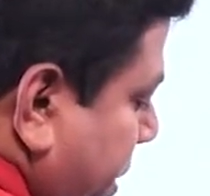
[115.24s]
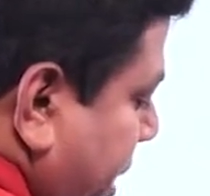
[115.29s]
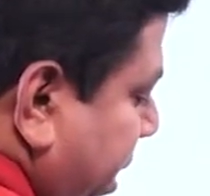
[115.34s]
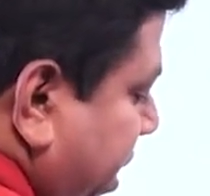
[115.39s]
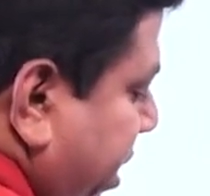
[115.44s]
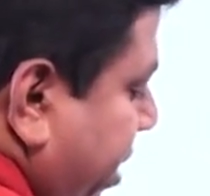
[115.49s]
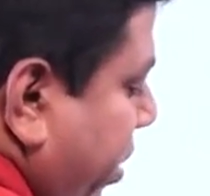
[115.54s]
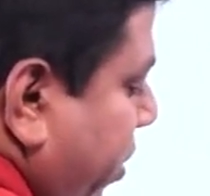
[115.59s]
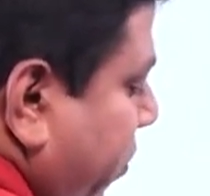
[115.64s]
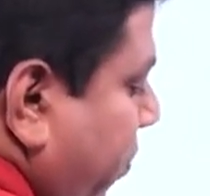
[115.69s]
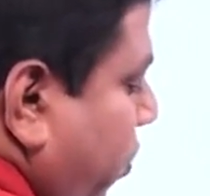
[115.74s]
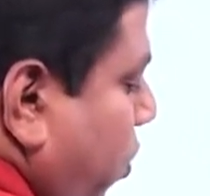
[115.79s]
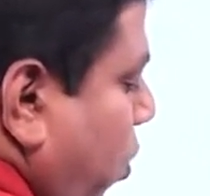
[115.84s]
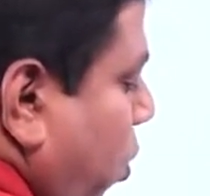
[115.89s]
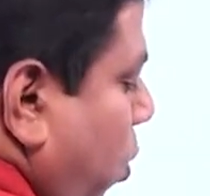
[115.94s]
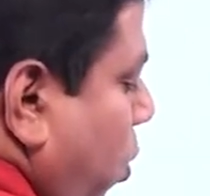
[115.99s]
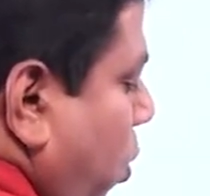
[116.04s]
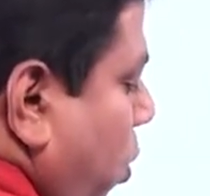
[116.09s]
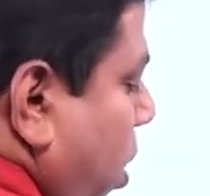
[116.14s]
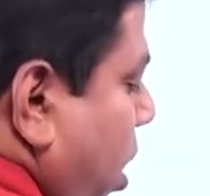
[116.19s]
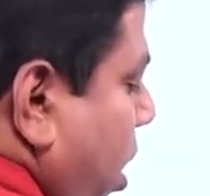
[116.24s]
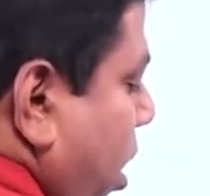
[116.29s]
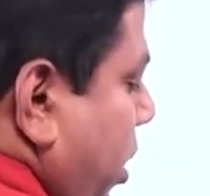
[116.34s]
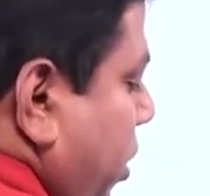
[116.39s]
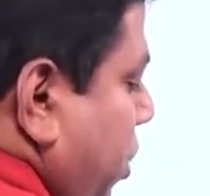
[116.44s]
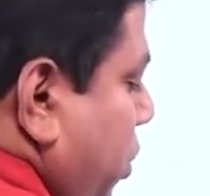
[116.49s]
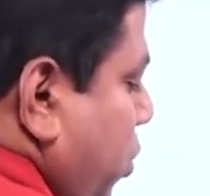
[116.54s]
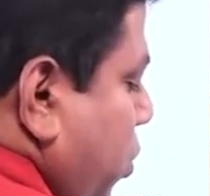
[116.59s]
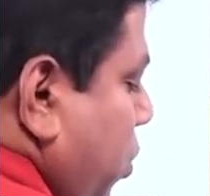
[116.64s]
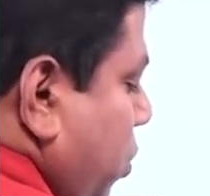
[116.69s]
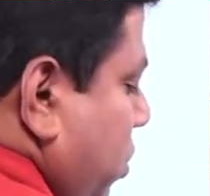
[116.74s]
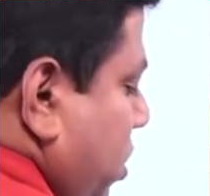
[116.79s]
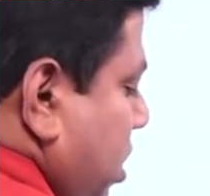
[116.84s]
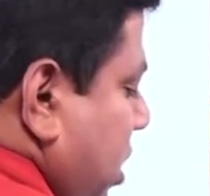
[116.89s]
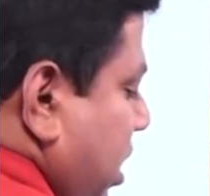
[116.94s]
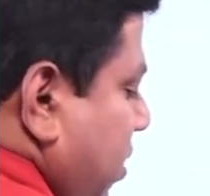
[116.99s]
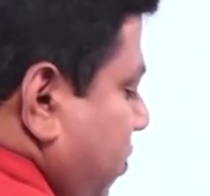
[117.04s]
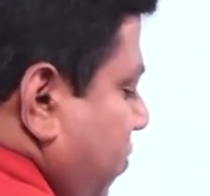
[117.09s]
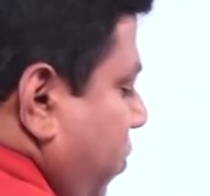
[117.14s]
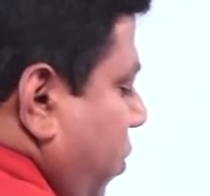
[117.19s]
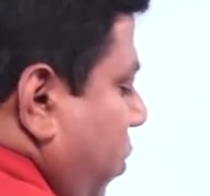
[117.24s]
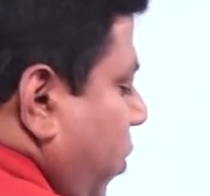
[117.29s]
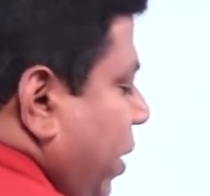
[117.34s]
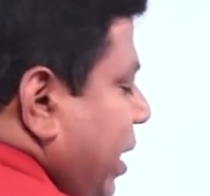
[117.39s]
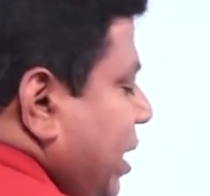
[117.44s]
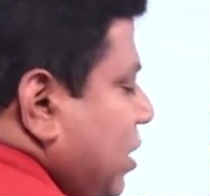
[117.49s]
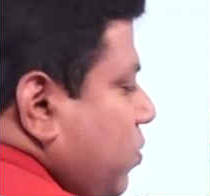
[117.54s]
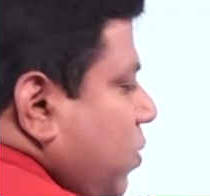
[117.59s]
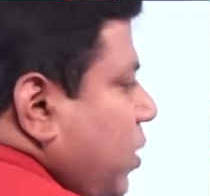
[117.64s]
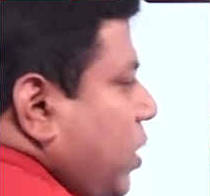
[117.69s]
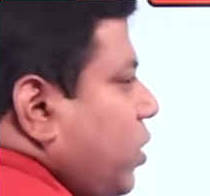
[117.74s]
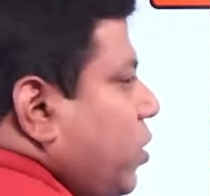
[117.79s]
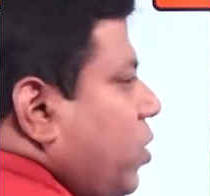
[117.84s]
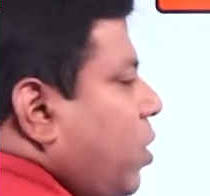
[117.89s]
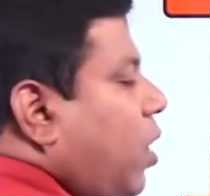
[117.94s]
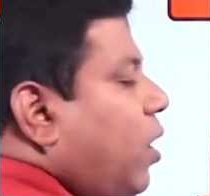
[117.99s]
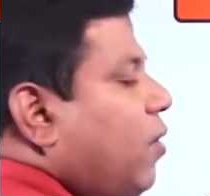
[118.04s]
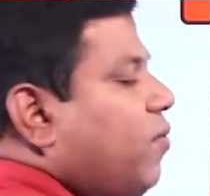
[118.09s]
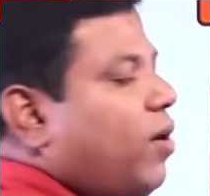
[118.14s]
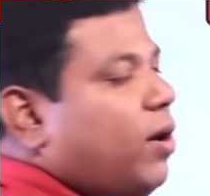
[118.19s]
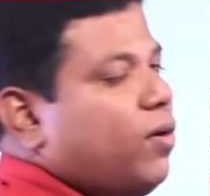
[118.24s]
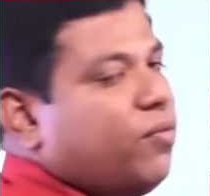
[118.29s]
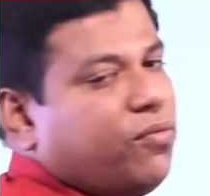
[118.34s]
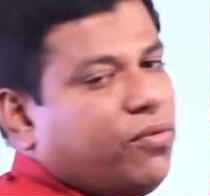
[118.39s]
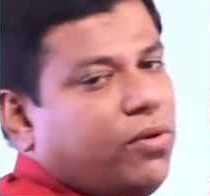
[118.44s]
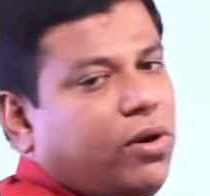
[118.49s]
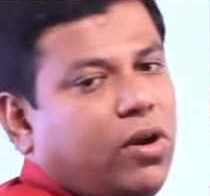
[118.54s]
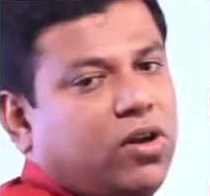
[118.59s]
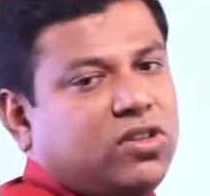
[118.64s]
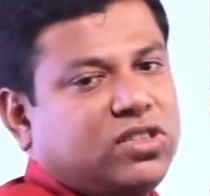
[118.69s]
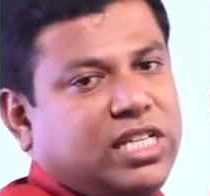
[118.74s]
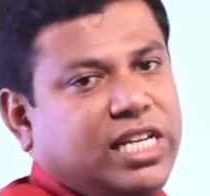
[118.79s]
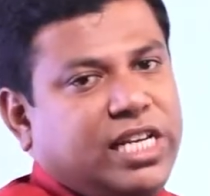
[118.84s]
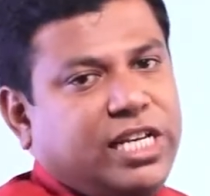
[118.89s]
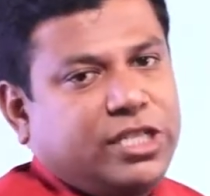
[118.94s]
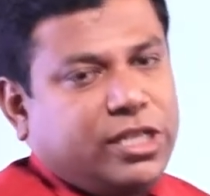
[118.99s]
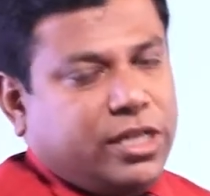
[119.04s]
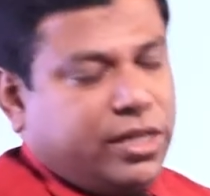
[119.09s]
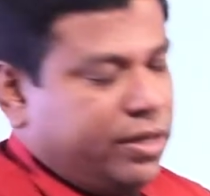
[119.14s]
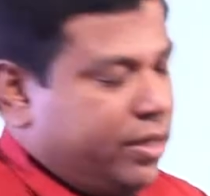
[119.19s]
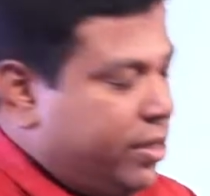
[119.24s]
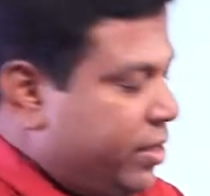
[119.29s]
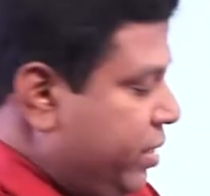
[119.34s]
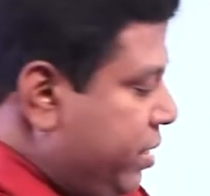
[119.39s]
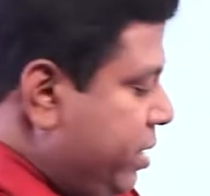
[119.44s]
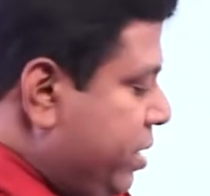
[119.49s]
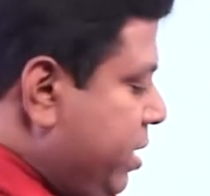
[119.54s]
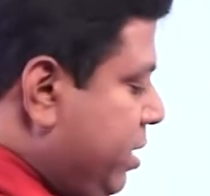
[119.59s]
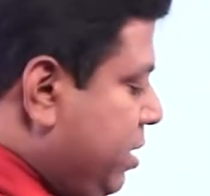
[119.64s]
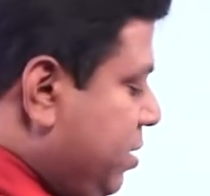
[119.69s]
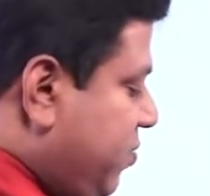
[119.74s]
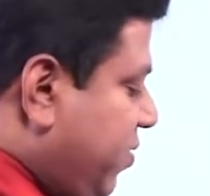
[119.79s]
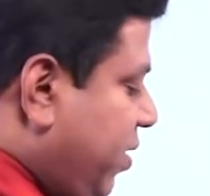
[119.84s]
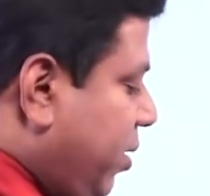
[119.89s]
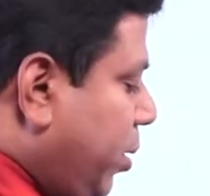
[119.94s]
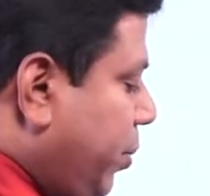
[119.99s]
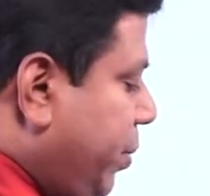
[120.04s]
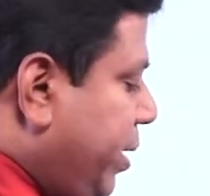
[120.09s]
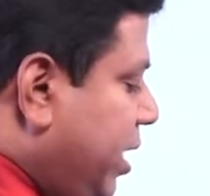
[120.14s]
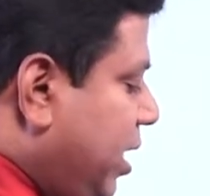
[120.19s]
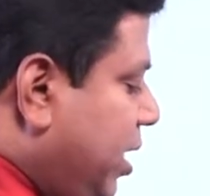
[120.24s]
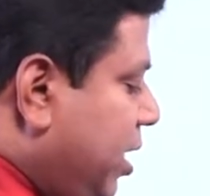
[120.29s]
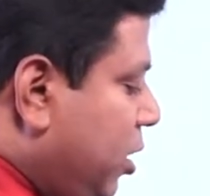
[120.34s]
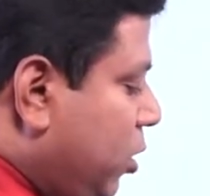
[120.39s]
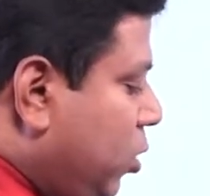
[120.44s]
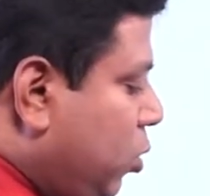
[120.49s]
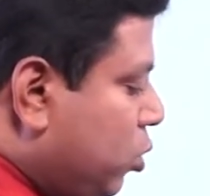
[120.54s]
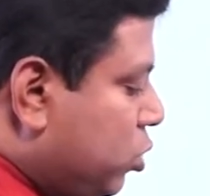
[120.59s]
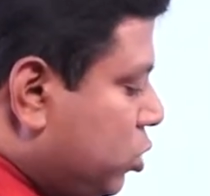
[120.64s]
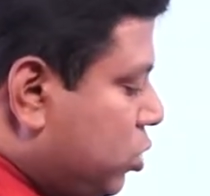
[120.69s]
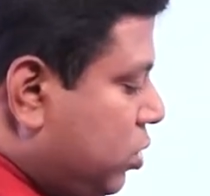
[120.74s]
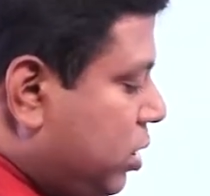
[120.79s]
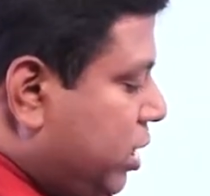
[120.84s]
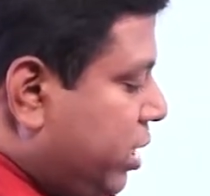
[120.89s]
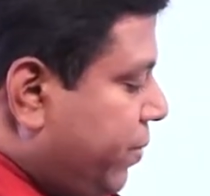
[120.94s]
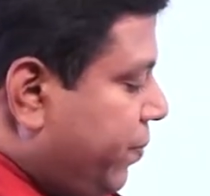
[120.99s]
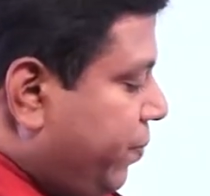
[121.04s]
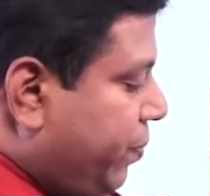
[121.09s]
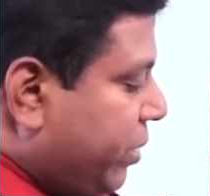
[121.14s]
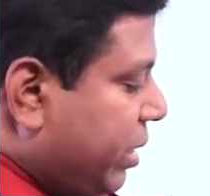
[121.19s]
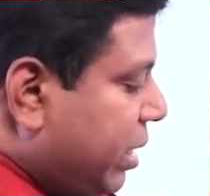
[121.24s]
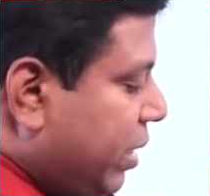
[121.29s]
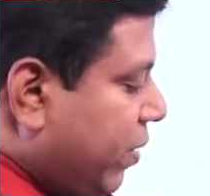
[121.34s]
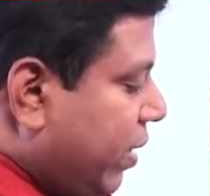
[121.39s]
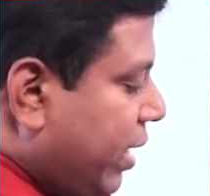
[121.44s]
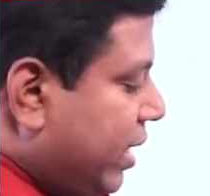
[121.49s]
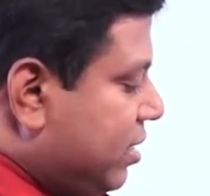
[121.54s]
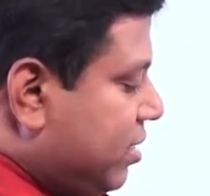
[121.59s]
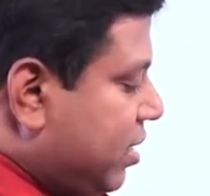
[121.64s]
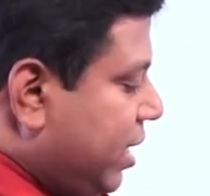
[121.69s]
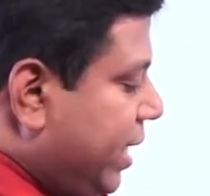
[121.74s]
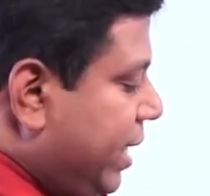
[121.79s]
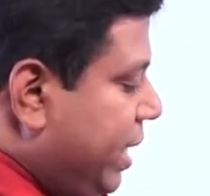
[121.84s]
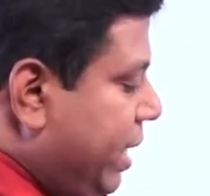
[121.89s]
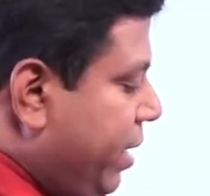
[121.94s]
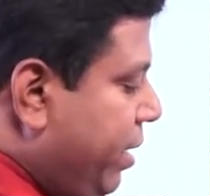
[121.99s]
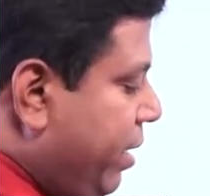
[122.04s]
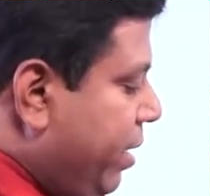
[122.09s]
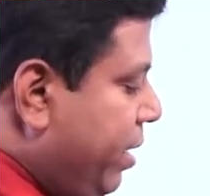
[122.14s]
back here 4, 1, 2, 3, 4 is what you call one full oscillation. From the middle it goes to the right side,